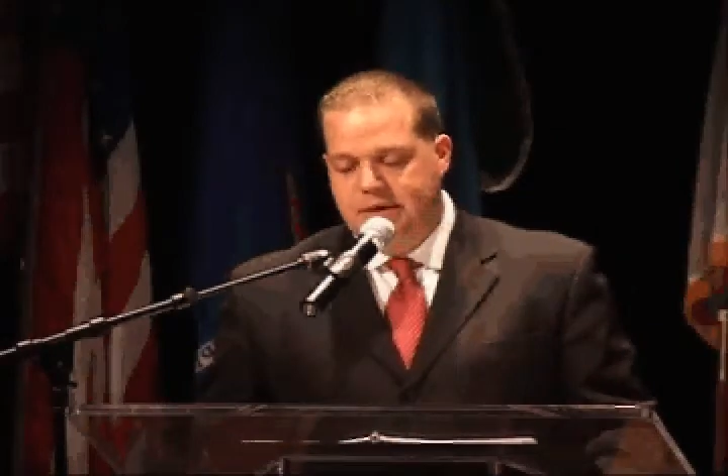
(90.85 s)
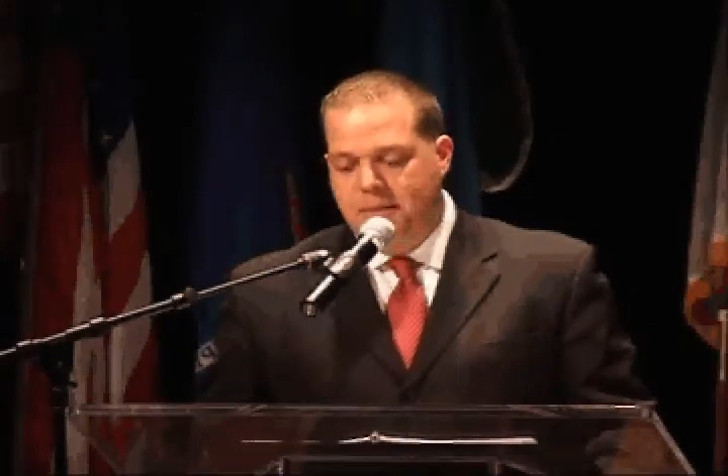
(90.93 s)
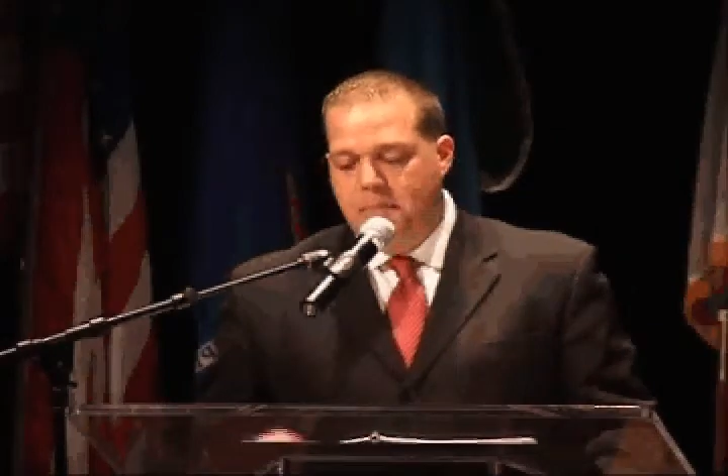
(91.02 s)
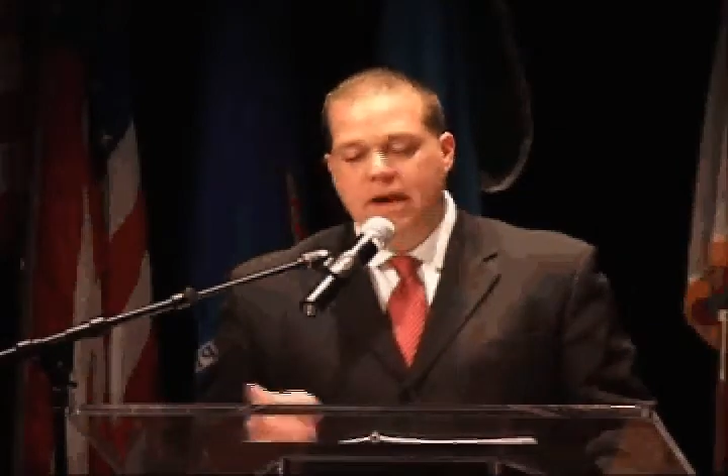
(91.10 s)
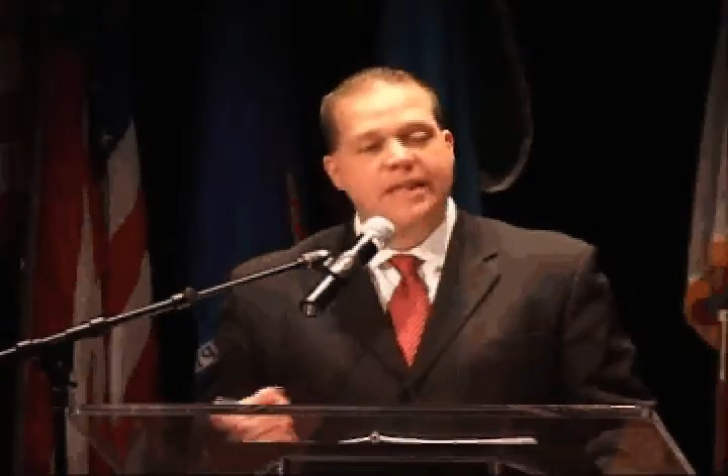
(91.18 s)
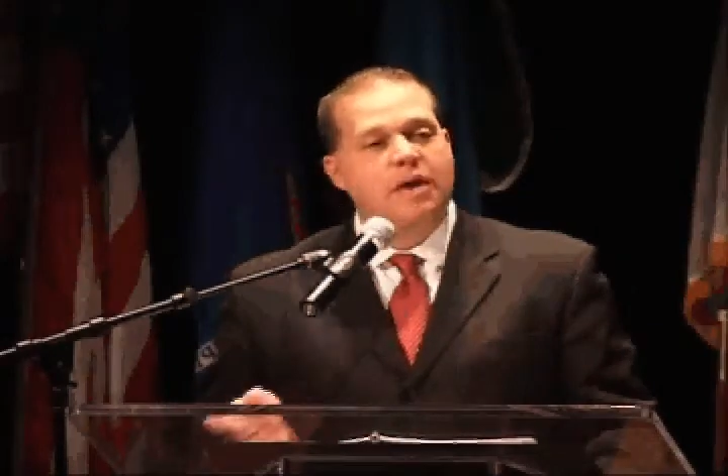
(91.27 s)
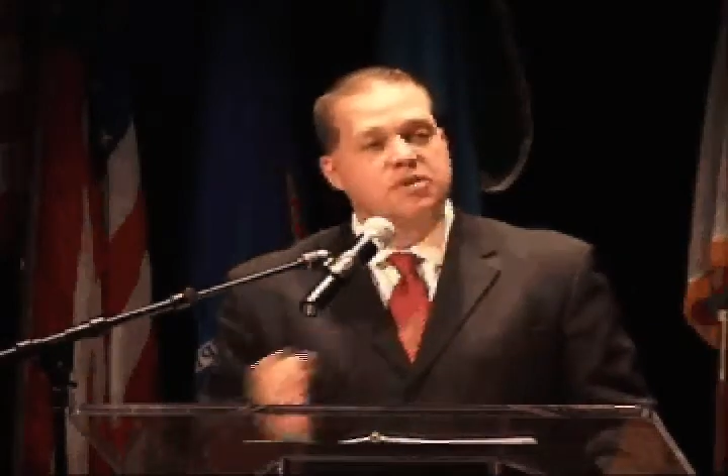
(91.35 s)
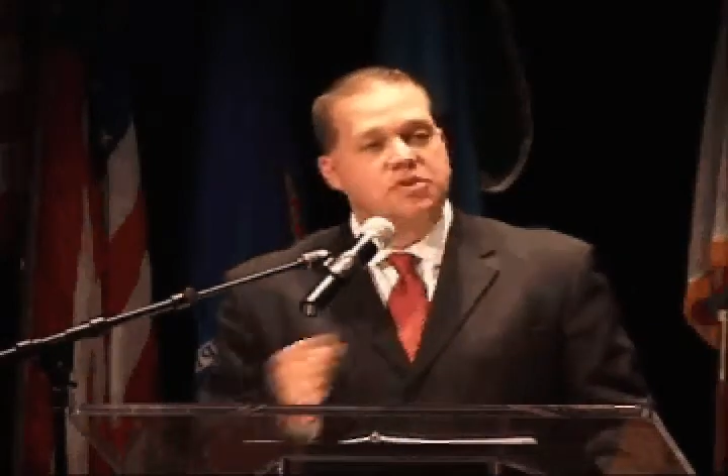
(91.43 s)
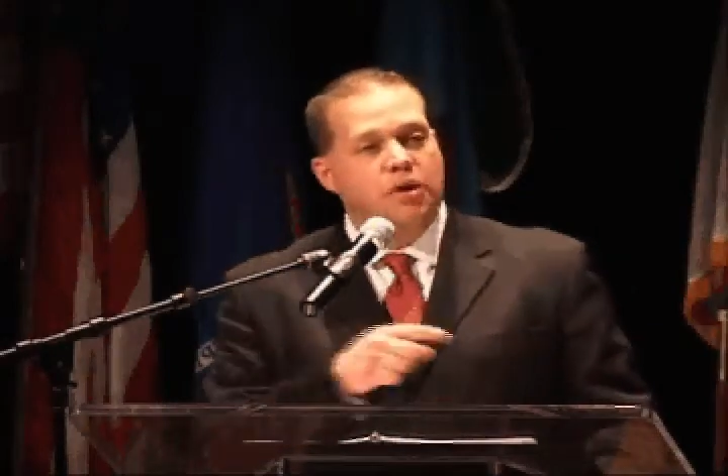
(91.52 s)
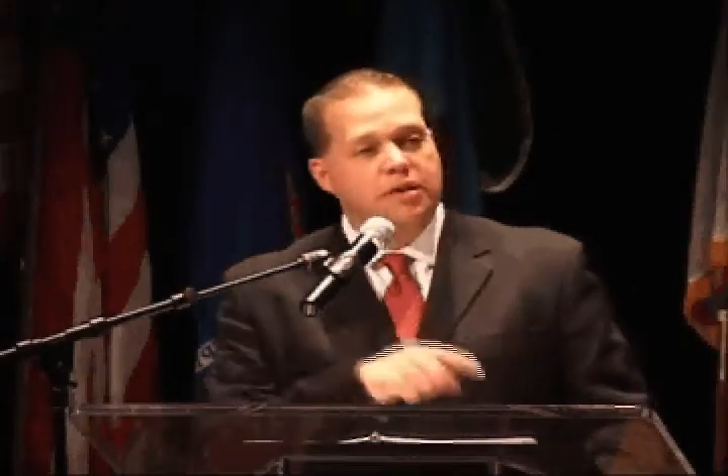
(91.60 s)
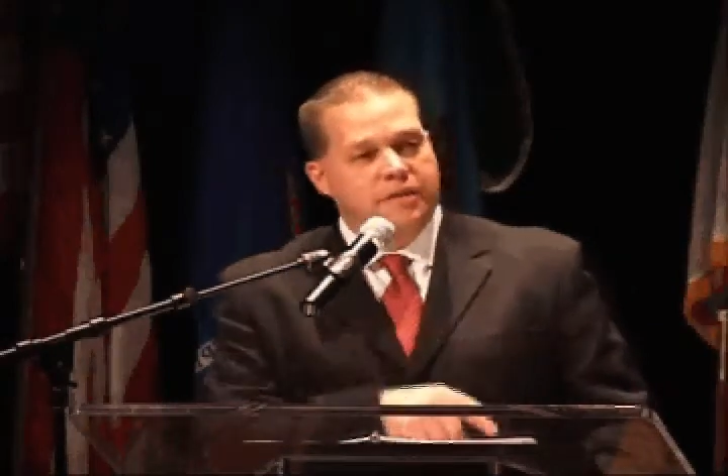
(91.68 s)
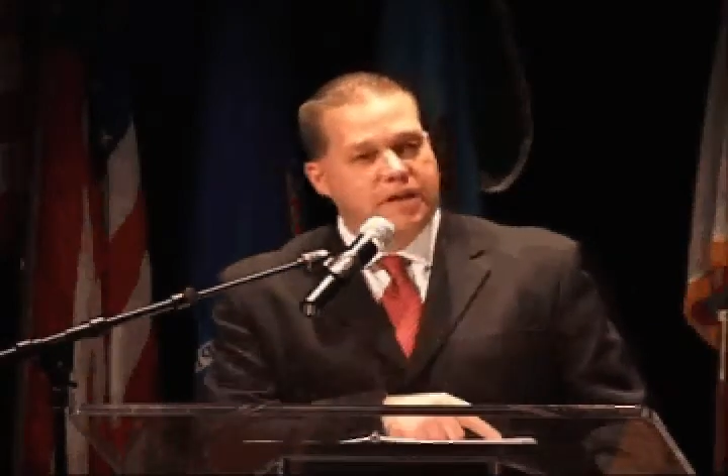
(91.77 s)
Money that was
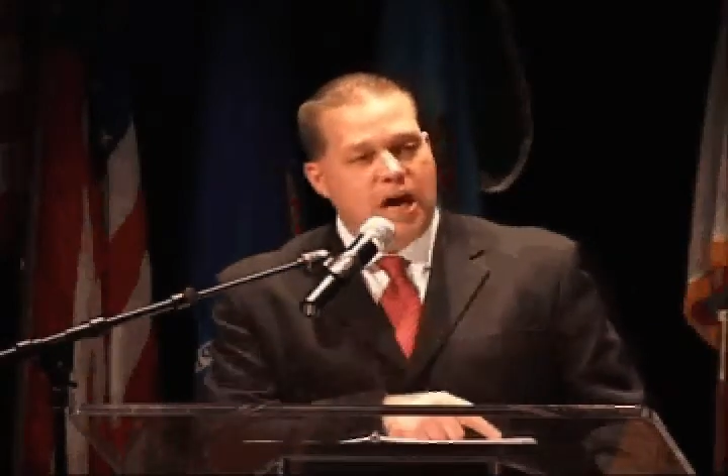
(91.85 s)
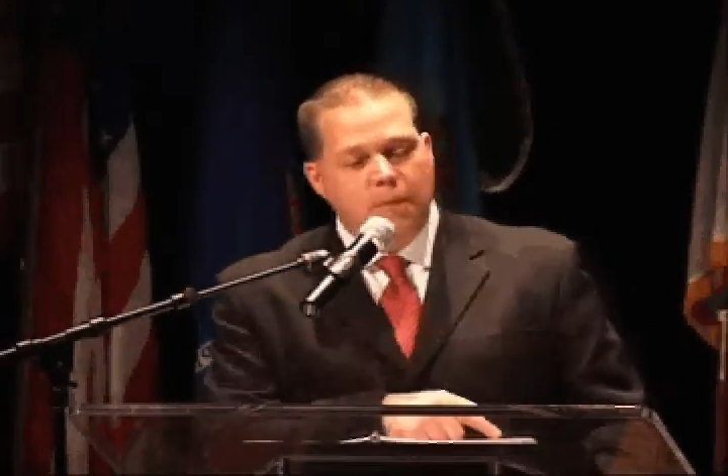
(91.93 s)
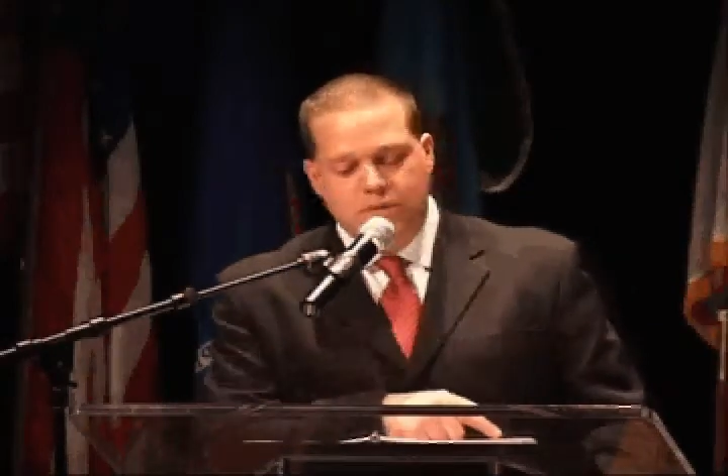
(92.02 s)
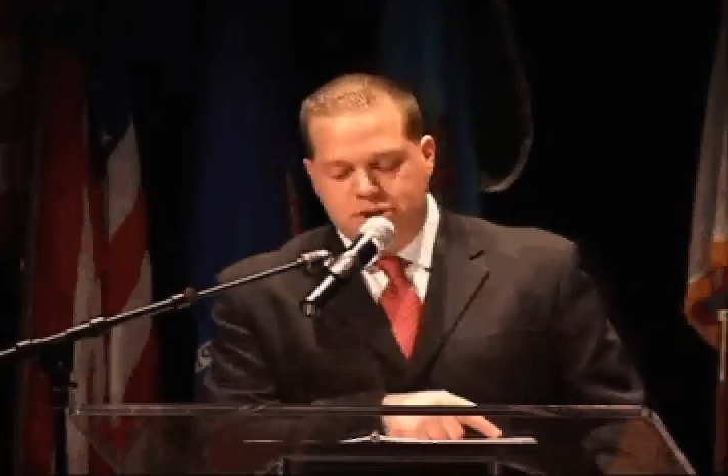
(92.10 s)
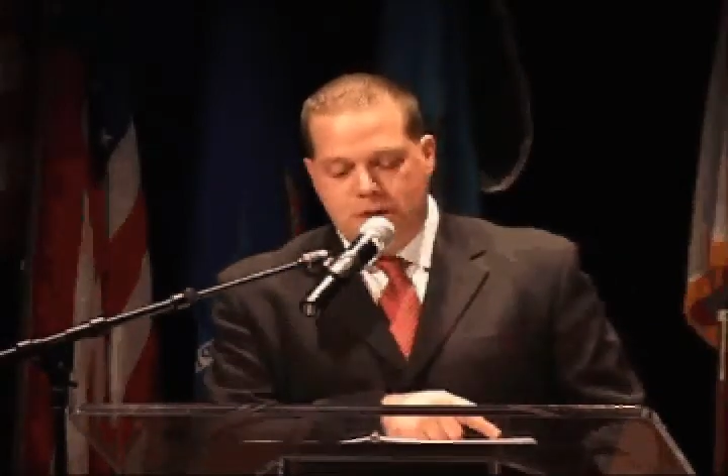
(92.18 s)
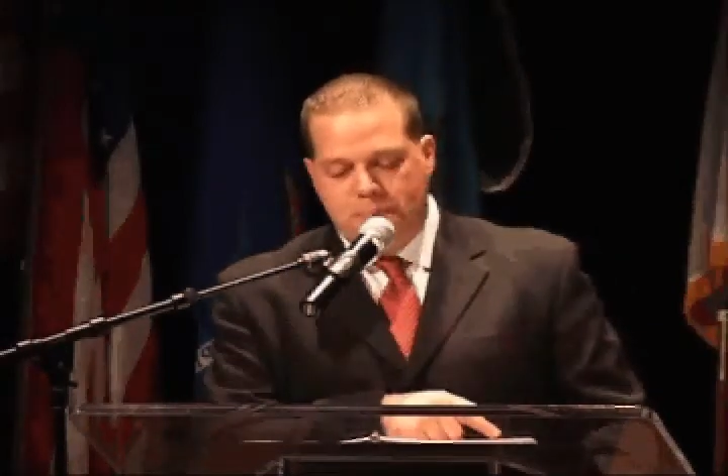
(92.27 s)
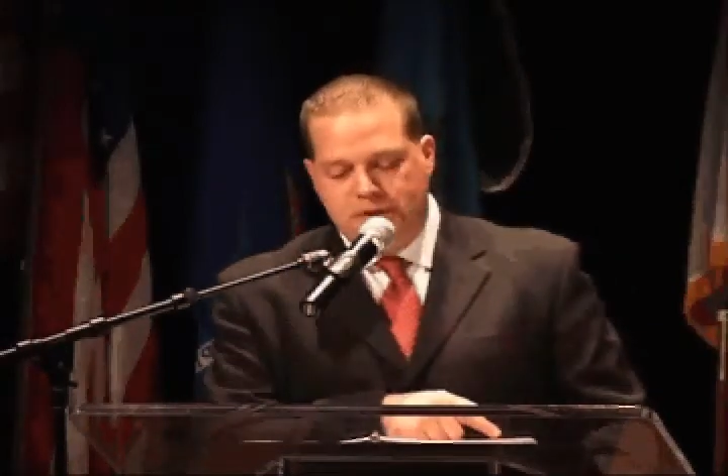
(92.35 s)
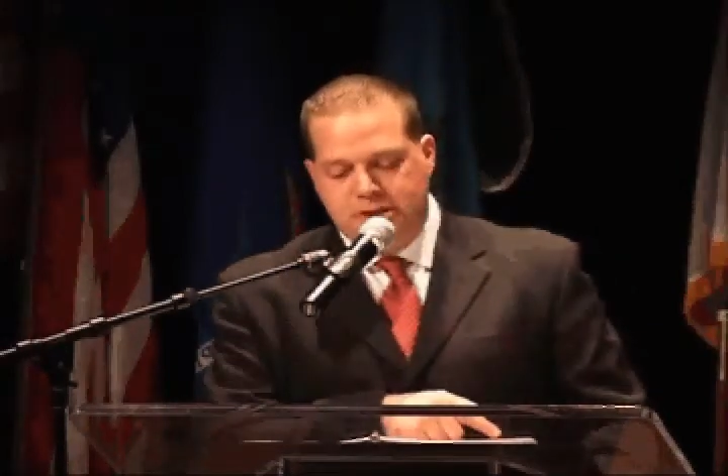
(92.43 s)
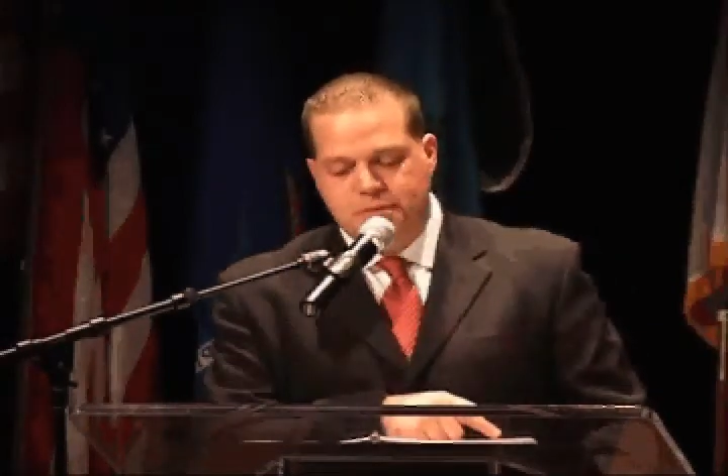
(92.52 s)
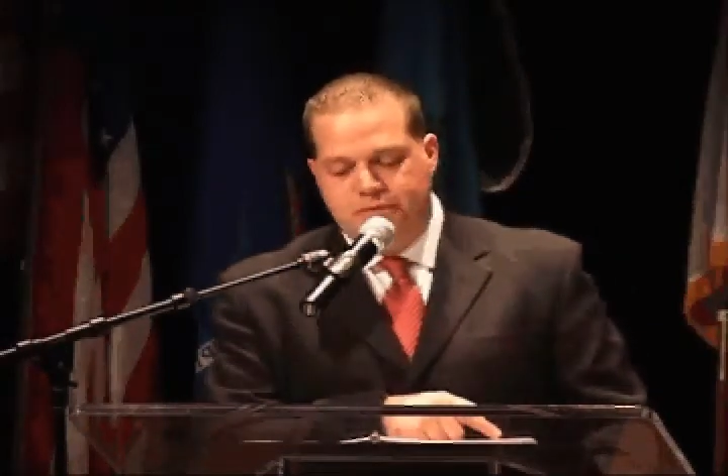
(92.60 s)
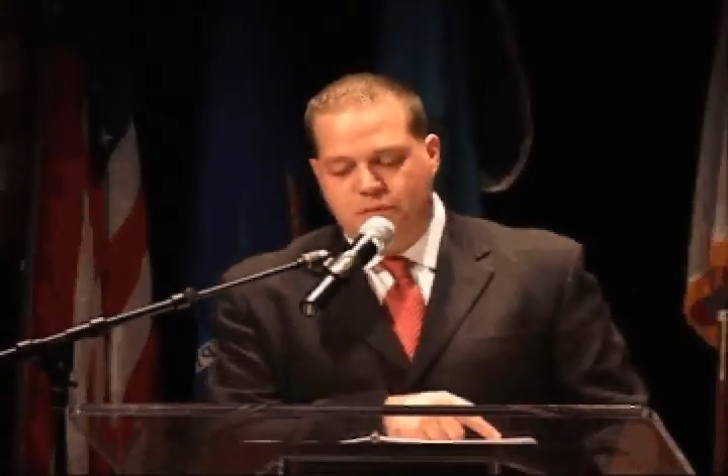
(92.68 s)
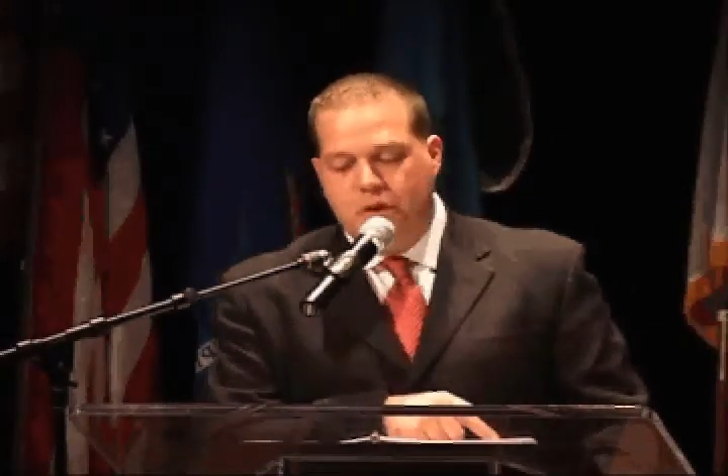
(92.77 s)
going to the garbage companies
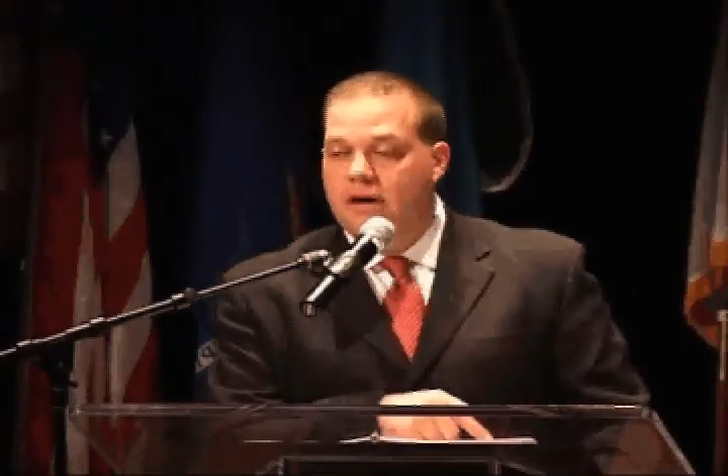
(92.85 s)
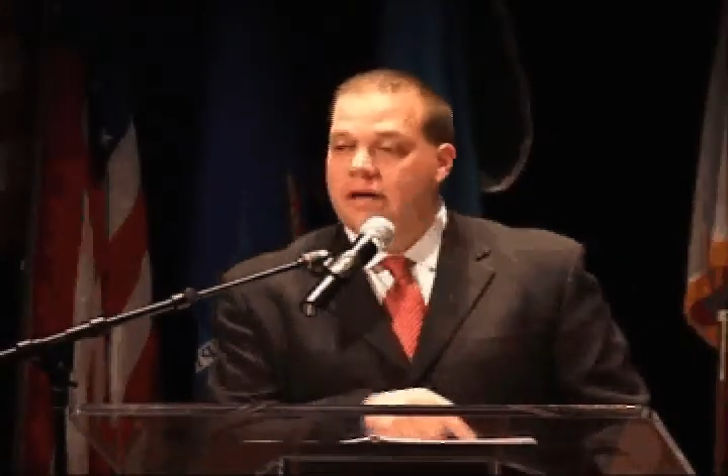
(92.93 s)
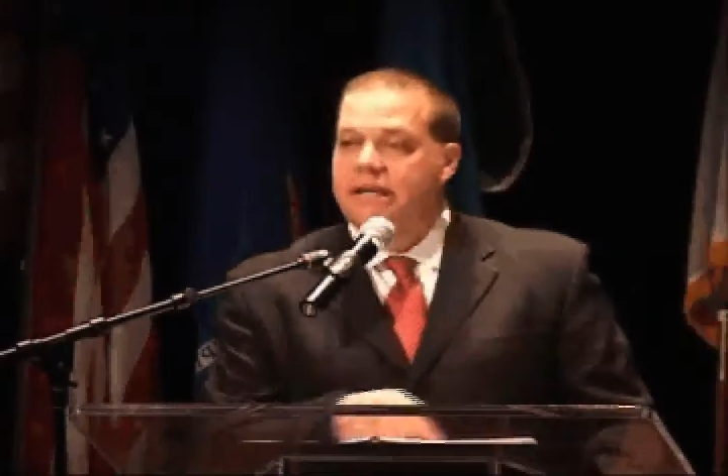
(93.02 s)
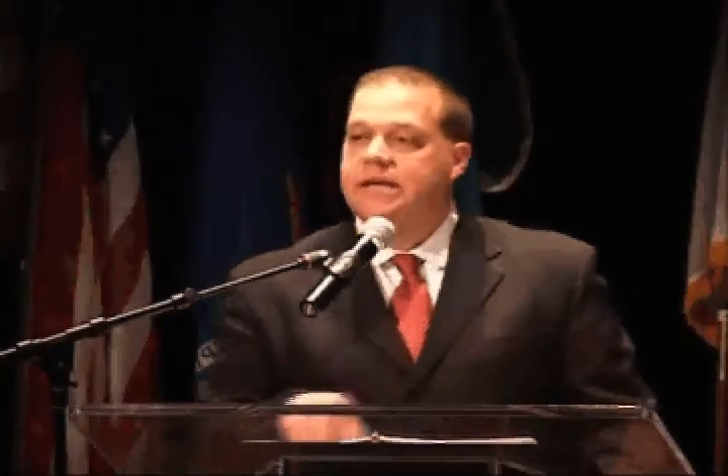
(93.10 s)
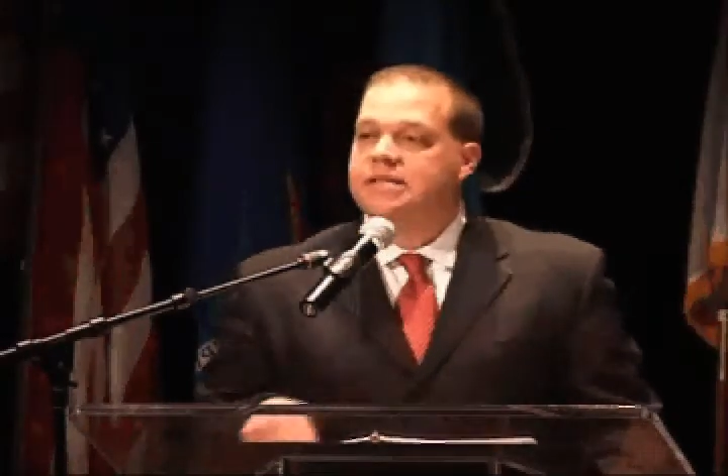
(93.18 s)
before